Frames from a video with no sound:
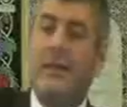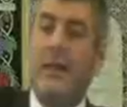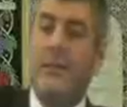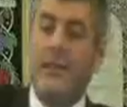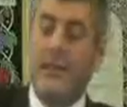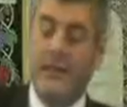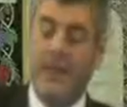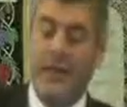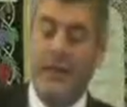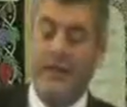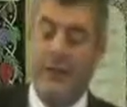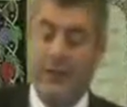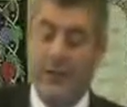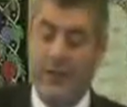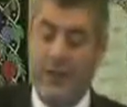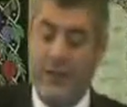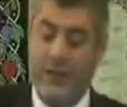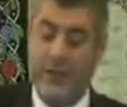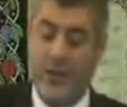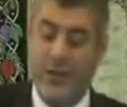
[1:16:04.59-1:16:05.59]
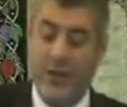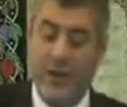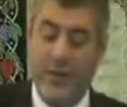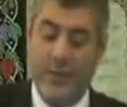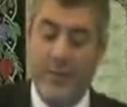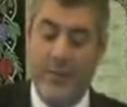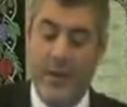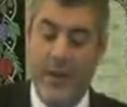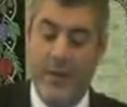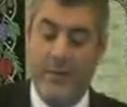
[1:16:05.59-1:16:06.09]
Bet HaMikdash, what are they
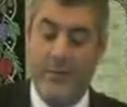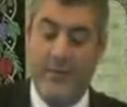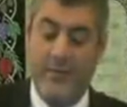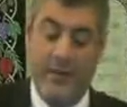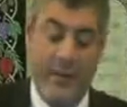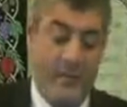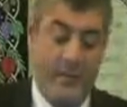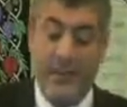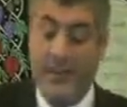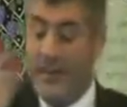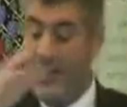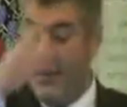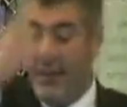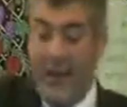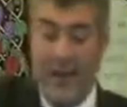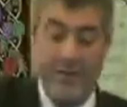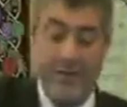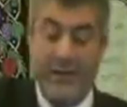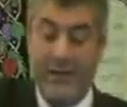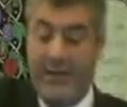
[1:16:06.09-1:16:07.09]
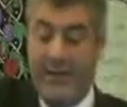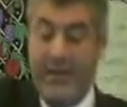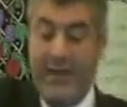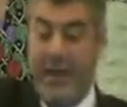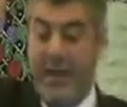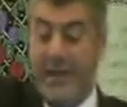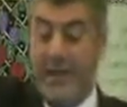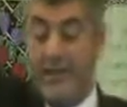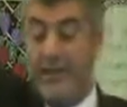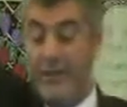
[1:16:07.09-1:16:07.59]
talking about? Same thing like heaven and
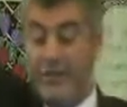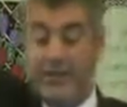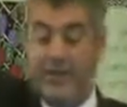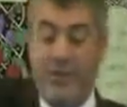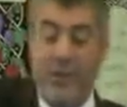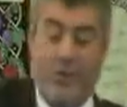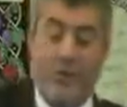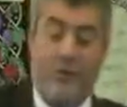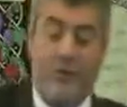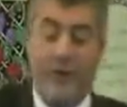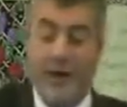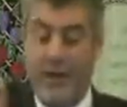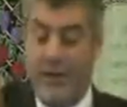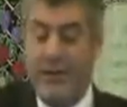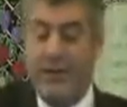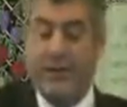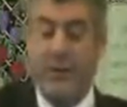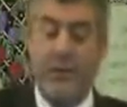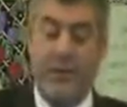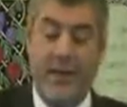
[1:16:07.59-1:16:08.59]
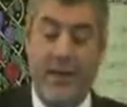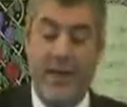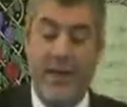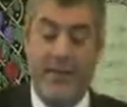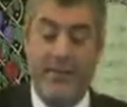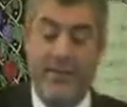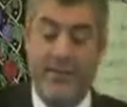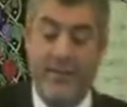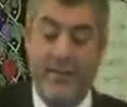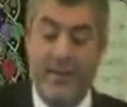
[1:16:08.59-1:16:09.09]
hell and the chair of God and all the
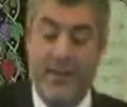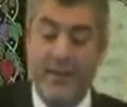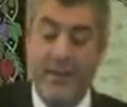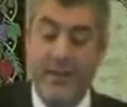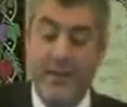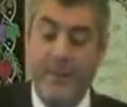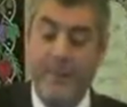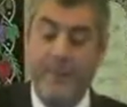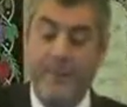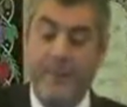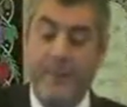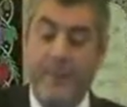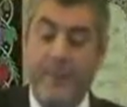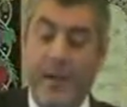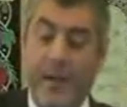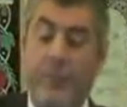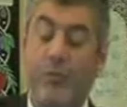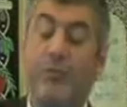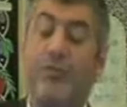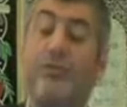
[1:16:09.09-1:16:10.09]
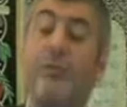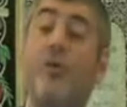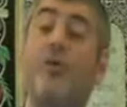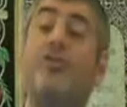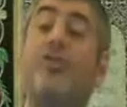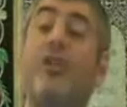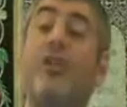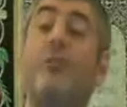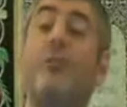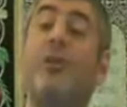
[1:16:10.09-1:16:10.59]
rest.
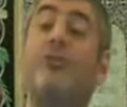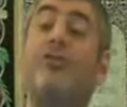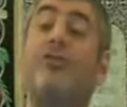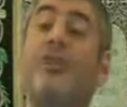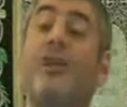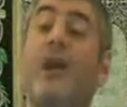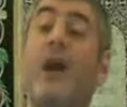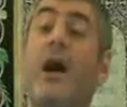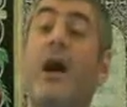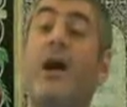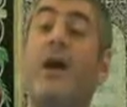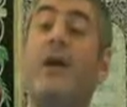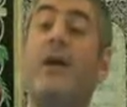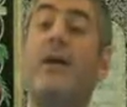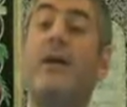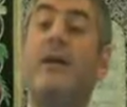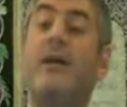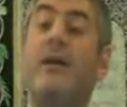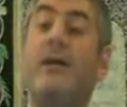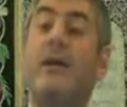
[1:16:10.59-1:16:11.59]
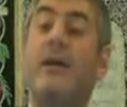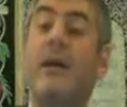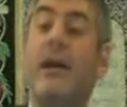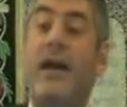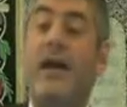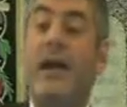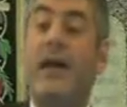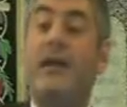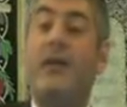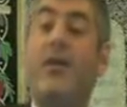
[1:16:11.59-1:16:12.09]
Ushmo Shel Mashiach.
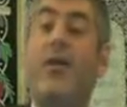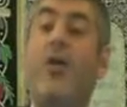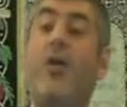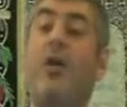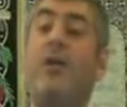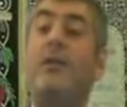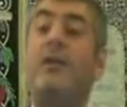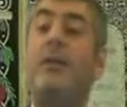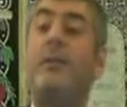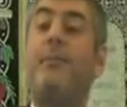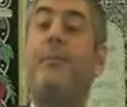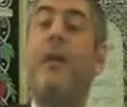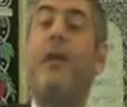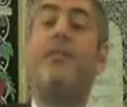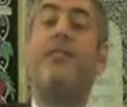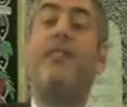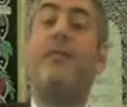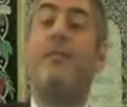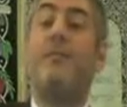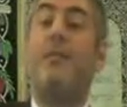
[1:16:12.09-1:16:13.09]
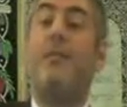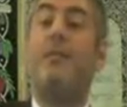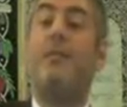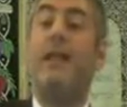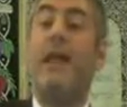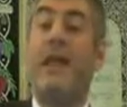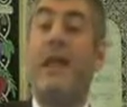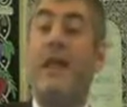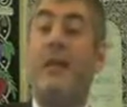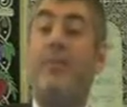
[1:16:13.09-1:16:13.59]
And all the possible
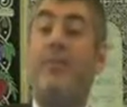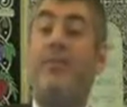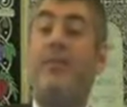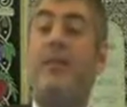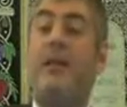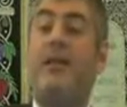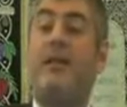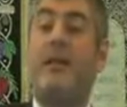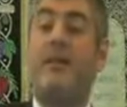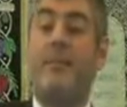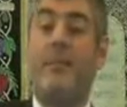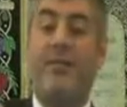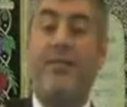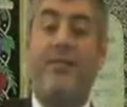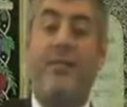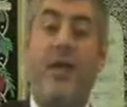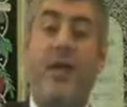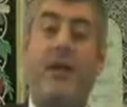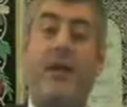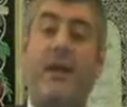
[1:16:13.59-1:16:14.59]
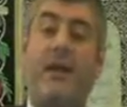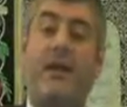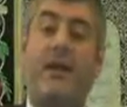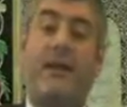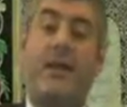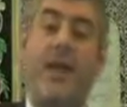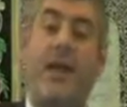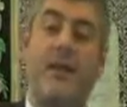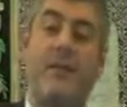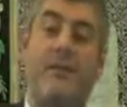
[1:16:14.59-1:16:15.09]
names that the Messiah
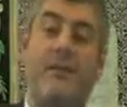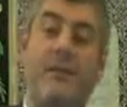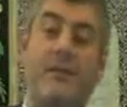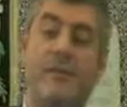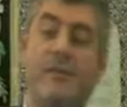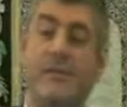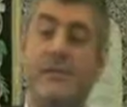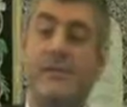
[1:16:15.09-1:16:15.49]
can have.